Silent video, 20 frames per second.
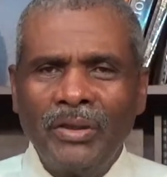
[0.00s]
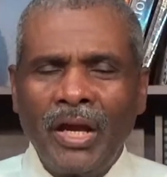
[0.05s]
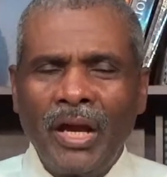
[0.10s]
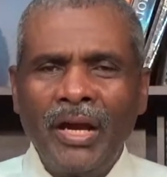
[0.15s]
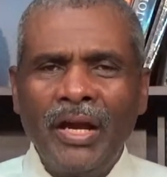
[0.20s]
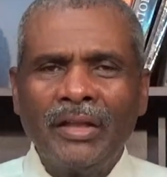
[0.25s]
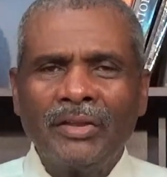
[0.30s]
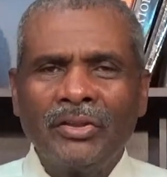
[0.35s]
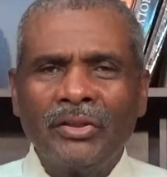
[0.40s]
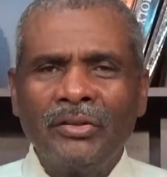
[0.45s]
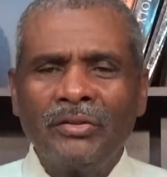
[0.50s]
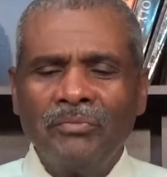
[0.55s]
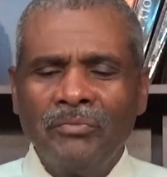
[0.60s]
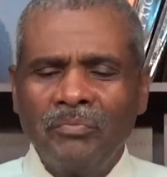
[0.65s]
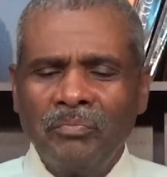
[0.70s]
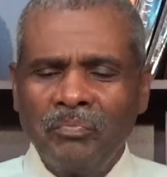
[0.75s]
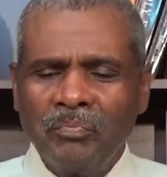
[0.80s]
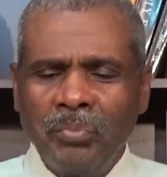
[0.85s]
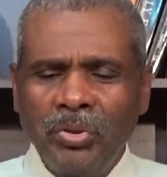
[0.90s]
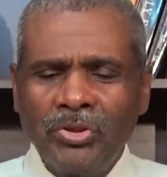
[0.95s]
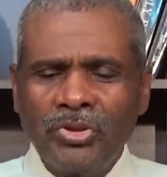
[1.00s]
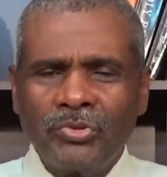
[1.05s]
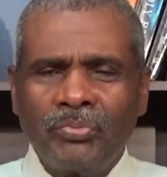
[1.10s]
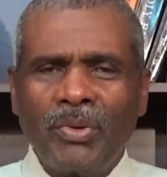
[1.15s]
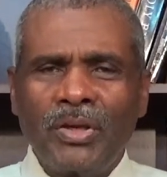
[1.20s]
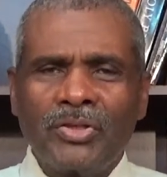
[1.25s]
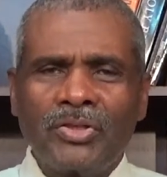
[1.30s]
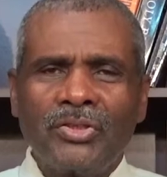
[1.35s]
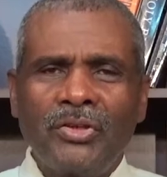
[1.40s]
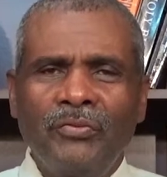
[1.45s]
I had to push
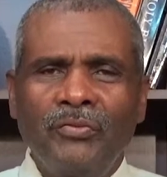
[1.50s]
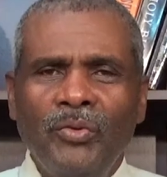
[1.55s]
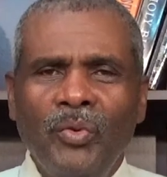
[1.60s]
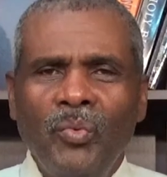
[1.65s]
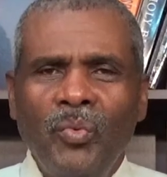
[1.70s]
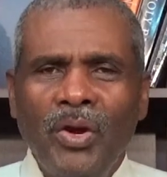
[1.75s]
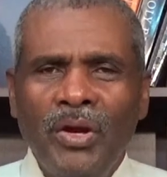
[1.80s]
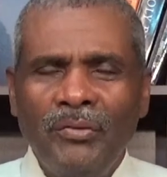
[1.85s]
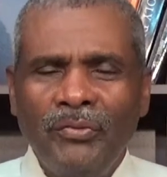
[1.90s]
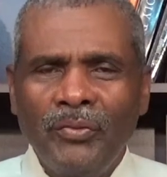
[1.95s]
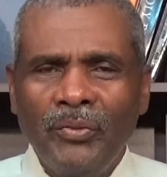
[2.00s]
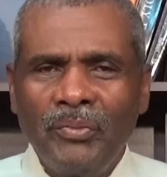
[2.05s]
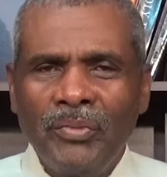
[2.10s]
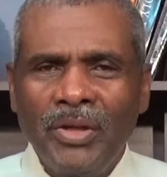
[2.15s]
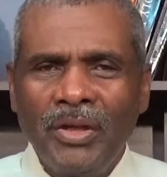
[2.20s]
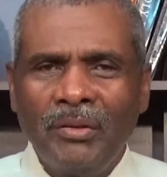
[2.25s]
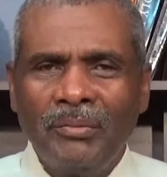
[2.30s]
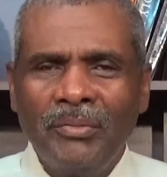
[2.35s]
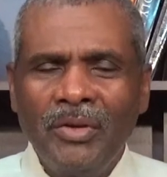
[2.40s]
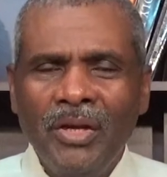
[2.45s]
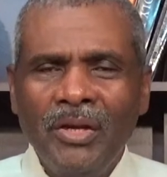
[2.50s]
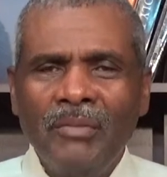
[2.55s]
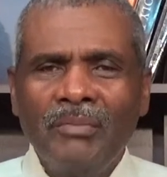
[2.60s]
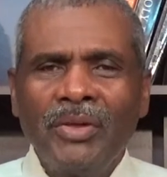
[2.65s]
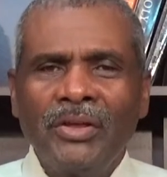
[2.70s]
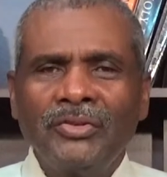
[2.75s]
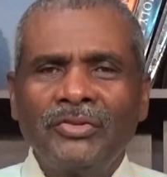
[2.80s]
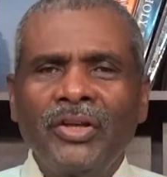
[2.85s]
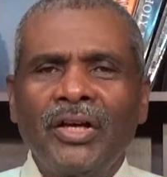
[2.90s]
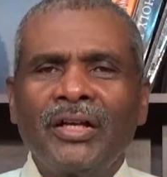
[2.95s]
myself away from him
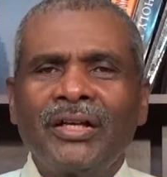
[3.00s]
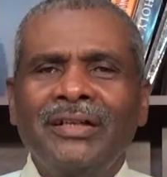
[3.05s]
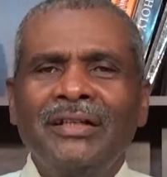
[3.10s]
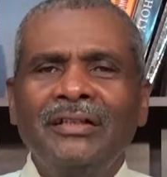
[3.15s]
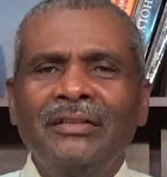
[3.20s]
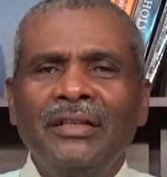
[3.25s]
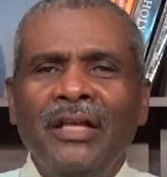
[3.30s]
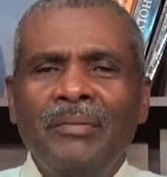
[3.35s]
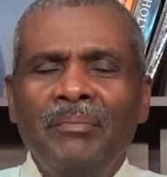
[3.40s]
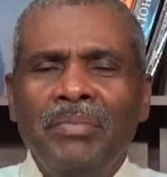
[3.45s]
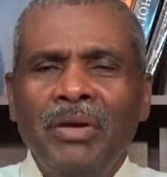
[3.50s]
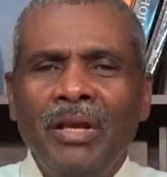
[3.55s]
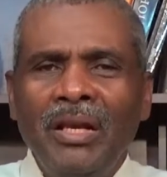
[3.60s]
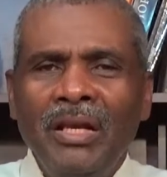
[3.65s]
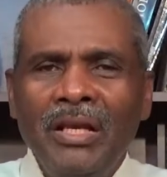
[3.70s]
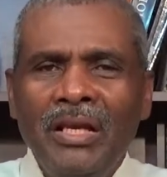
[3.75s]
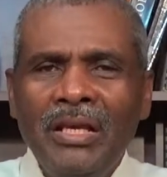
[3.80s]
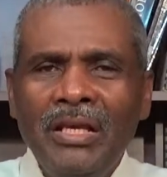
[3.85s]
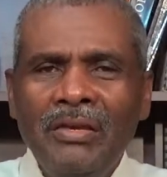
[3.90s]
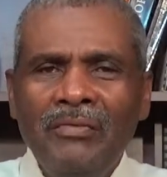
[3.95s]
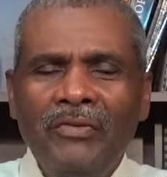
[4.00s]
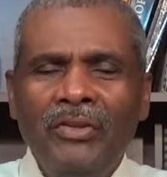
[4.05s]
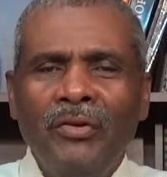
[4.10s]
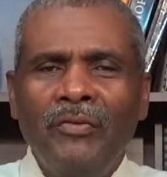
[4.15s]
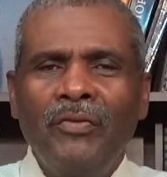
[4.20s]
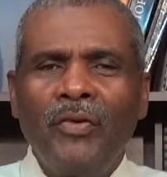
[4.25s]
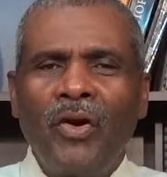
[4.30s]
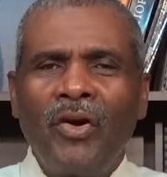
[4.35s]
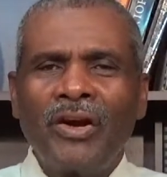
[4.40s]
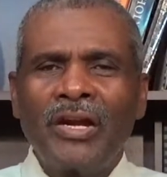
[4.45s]
because I could not believe the
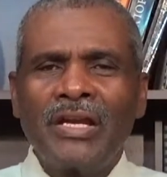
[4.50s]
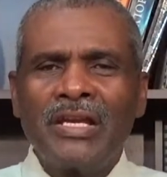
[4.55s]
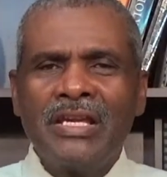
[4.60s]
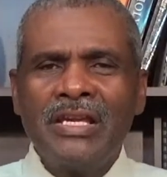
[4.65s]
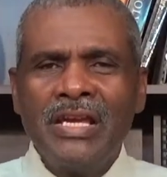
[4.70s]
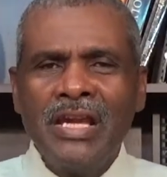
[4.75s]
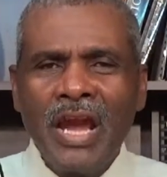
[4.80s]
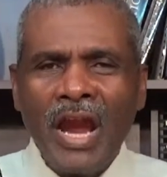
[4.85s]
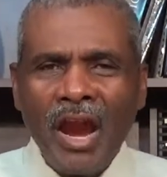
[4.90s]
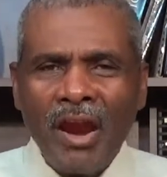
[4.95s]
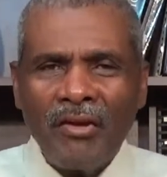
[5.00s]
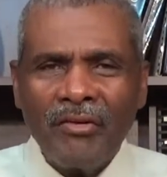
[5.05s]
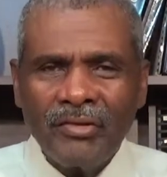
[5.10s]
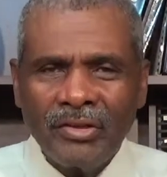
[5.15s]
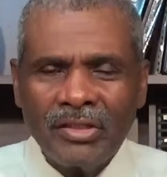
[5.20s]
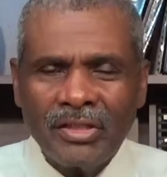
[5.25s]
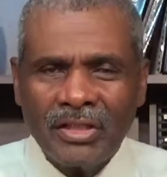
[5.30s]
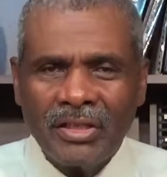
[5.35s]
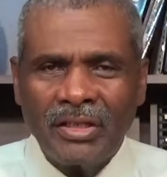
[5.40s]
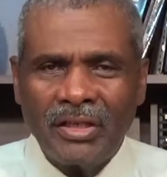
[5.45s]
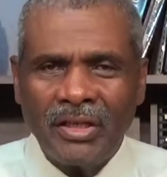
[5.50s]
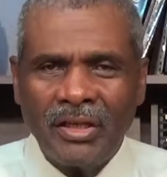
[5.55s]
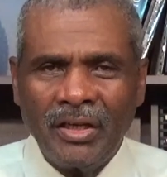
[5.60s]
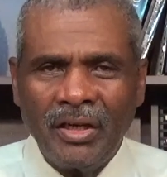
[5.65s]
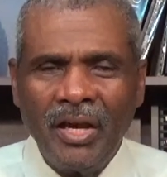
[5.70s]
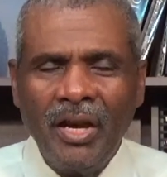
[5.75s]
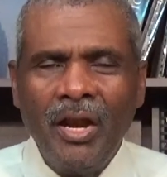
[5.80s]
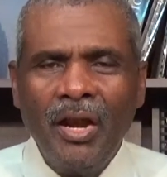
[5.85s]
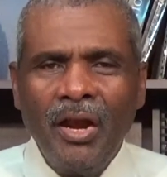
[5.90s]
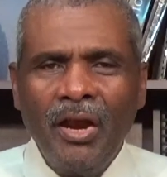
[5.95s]
vulgarity
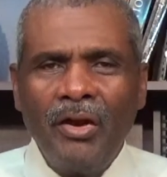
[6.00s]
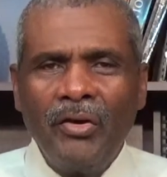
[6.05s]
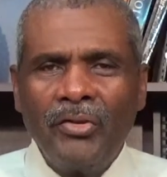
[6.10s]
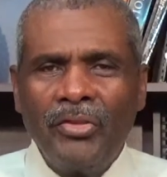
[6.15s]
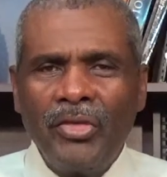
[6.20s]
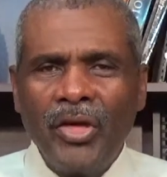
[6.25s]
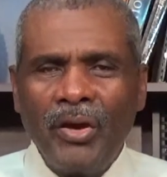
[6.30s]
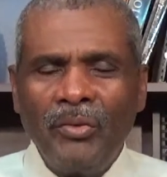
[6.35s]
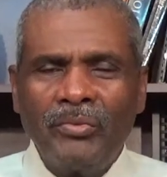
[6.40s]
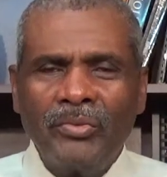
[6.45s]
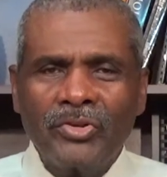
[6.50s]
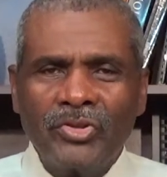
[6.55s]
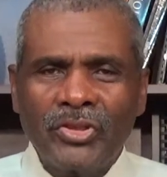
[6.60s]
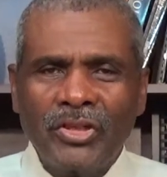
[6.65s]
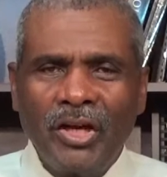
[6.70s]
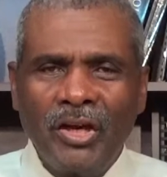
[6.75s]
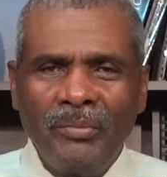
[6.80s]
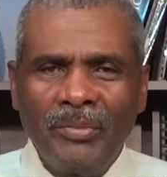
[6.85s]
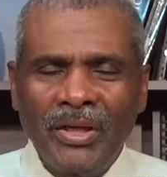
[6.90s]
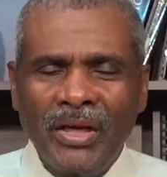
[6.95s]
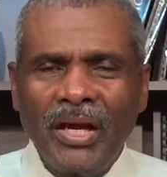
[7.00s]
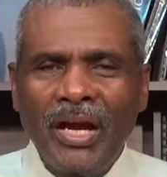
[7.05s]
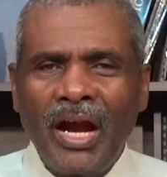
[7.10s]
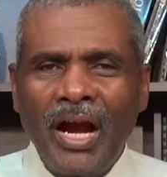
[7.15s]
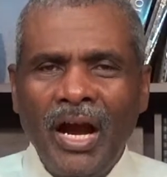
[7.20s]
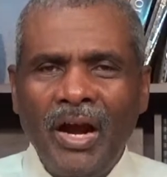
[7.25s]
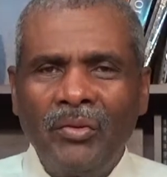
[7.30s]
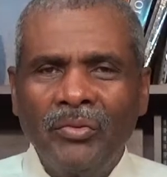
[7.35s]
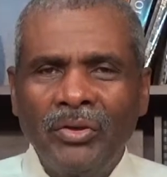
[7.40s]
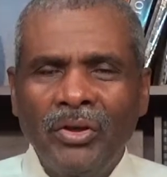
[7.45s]
that was coming
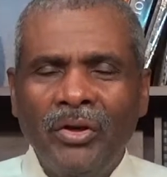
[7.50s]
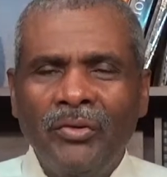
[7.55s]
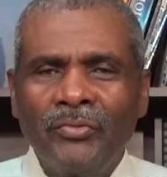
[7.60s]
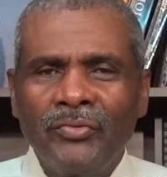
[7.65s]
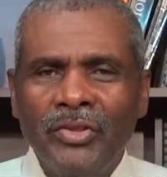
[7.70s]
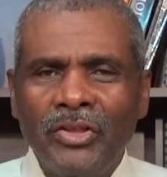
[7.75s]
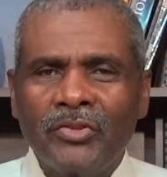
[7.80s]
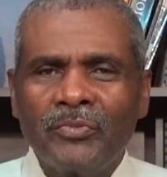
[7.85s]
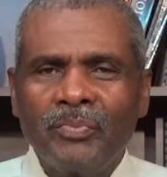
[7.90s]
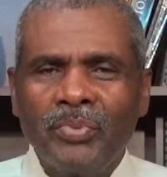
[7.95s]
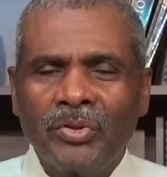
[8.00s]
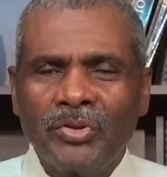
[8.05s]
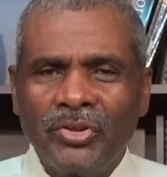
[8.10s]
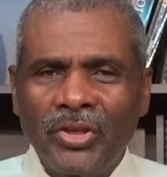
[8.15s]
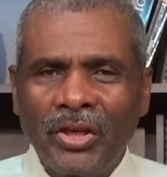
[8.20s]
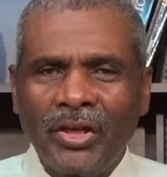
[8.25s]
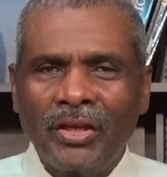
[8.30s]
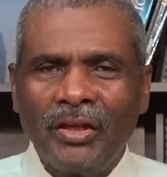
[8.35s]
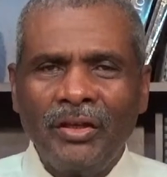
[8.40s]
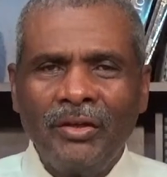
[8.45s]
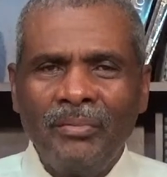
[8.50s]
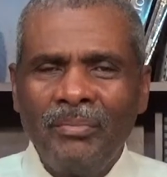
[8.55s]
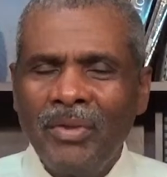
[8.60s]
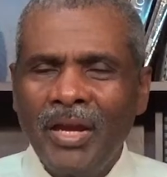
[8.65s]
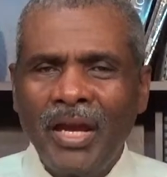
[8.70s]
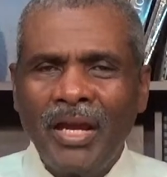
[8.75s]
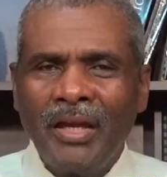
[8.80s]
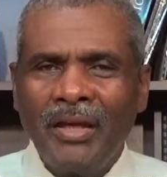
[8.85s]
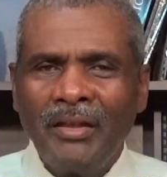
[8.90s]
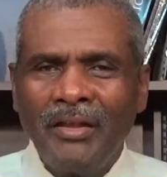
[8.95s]
out of this particular
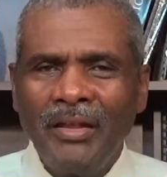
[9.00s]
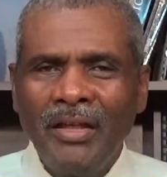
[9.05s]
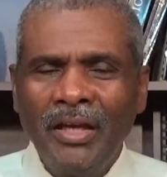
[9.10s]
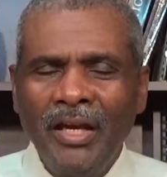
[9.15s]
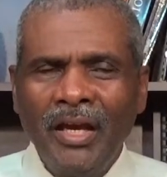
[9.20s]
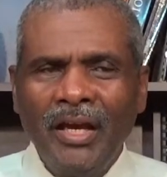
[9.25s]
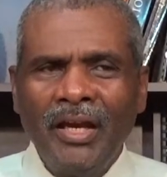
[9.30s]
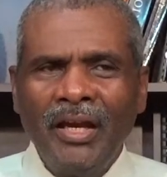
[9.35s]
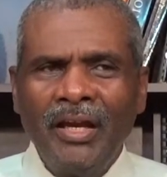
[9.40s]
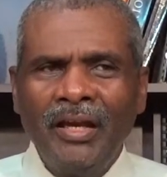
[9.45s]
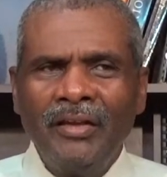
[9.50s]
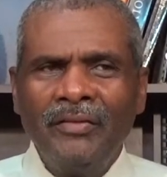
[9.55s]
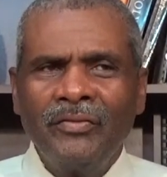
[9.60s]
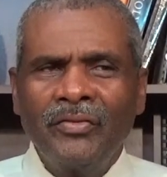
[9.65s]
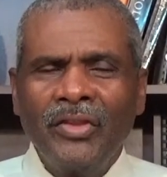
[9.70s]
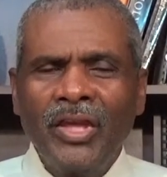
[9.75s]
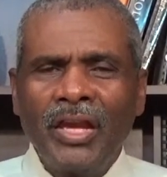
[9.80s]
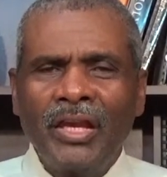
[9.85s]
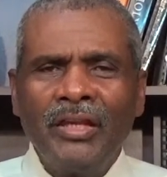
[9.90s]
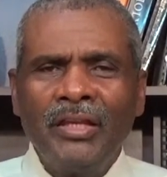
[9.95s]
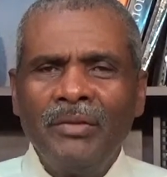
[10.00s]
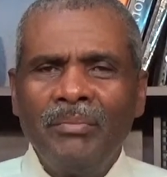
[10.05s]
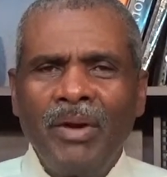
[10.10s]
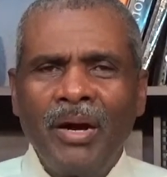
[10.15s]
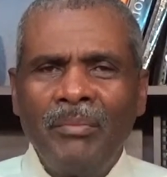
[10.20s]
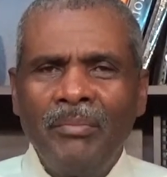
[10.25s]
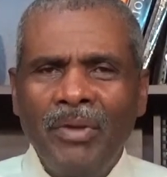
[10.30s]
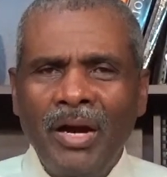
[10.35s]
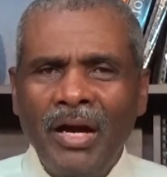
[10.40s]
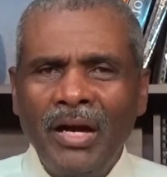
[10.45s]
man, and thinking in my
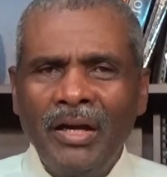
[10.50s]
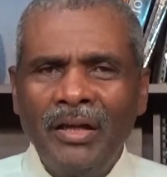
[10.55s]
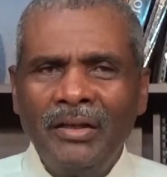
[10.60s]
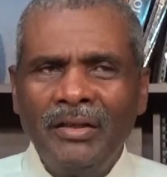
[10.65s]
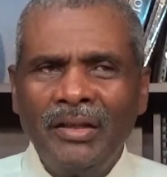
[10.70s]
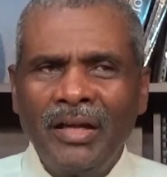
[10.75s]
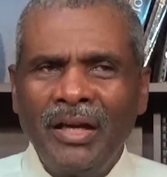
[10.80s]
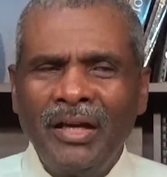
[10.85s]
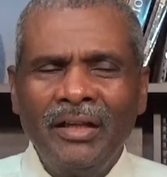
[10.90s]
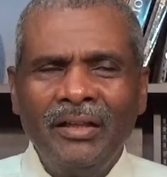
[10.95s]
mind,